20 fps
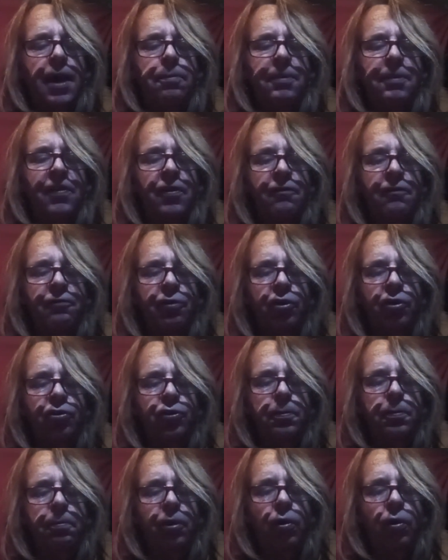the first
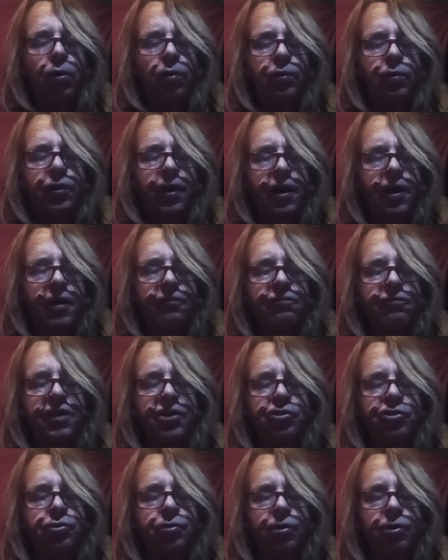bold
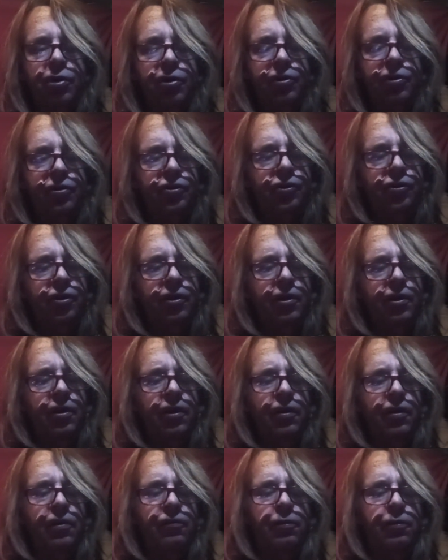venturers
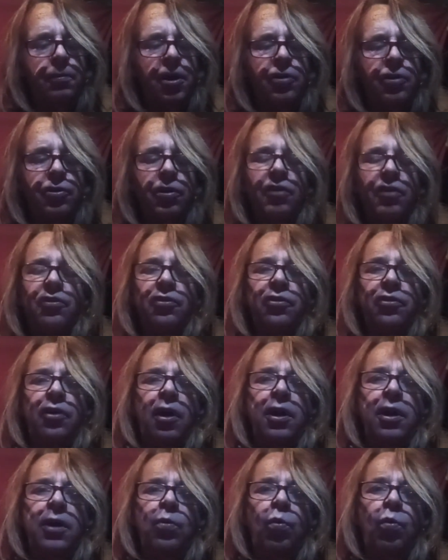from under a
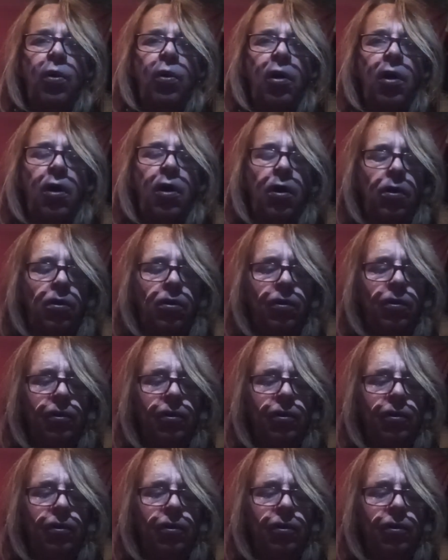sunny wall,